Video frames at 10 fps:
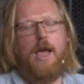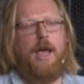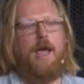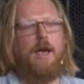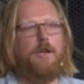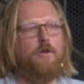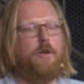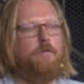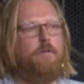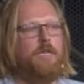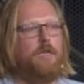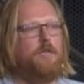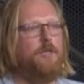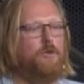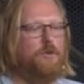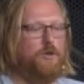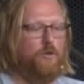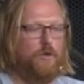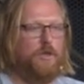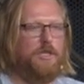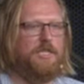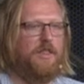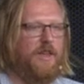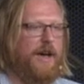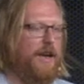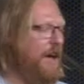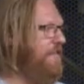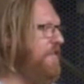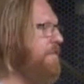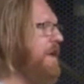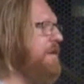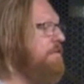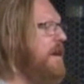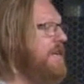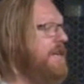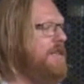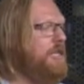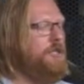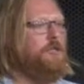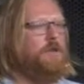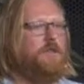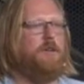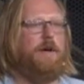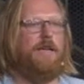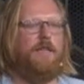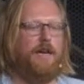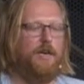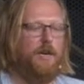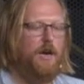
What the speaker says: and you can build new tools that Ffmpeg might not let you do on the command line,